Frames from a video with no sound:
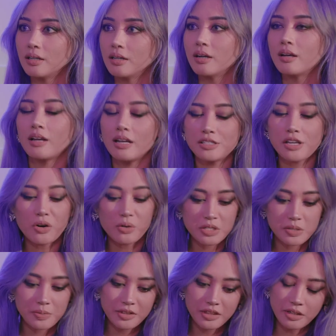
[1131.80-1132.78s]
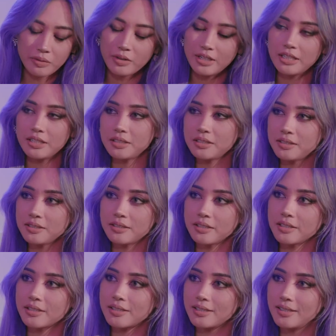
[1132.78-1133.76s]
Has it always been that way?
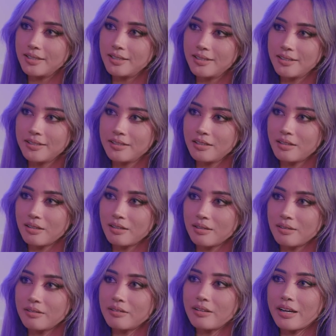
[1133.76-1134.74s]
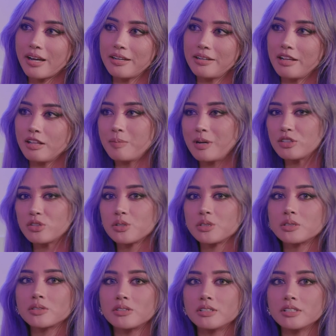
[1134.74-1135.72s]
Like in elementary
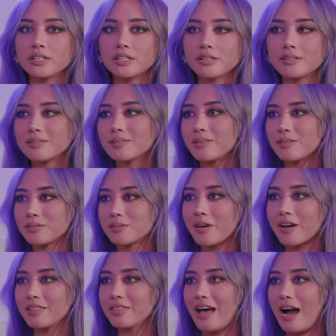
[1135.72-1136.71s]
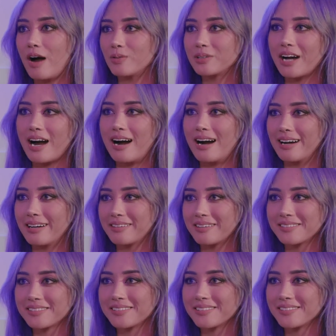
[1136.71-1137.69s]
school, like, there's, like, a loud guy that's